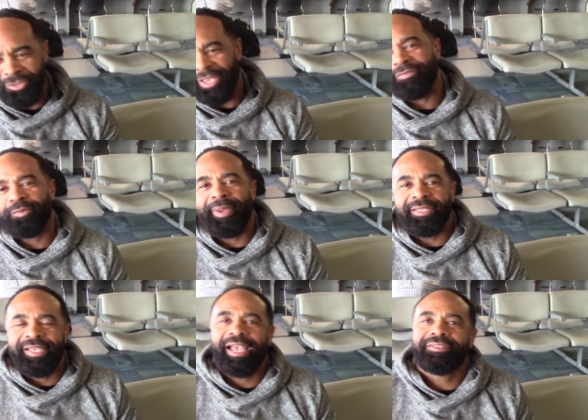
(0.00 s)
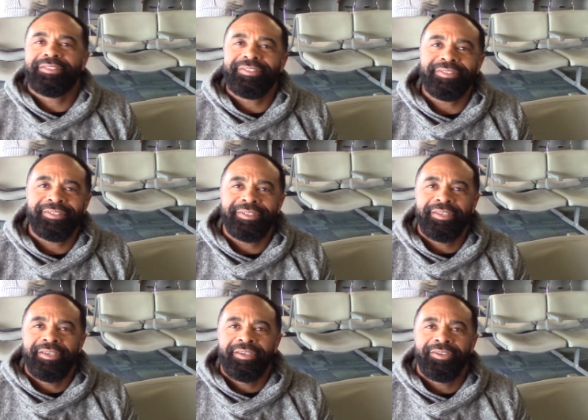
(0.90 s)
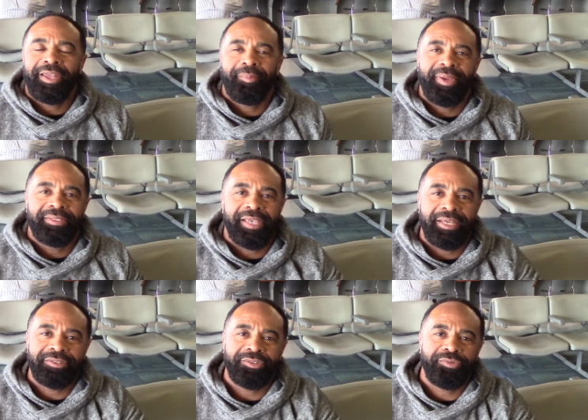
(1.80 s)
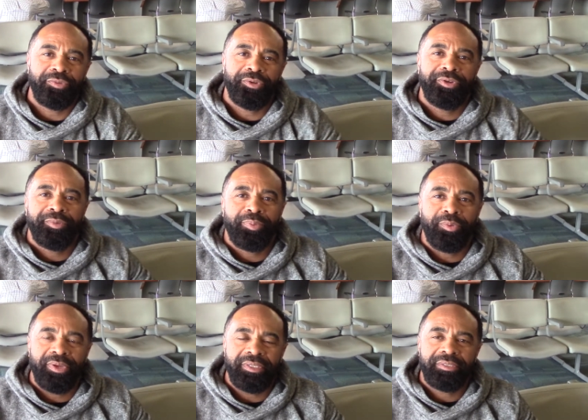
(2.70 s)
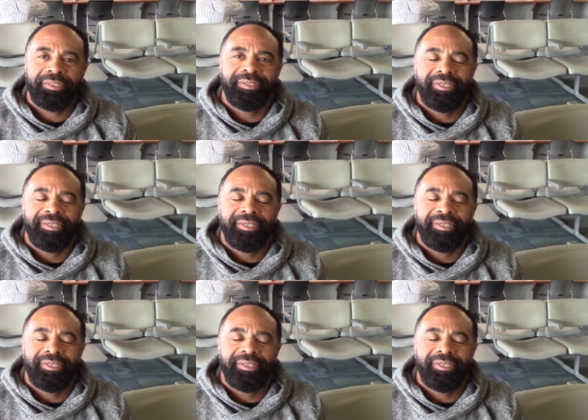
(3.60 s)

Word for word: you have to pay taxes. You got to pay taxes for your employees.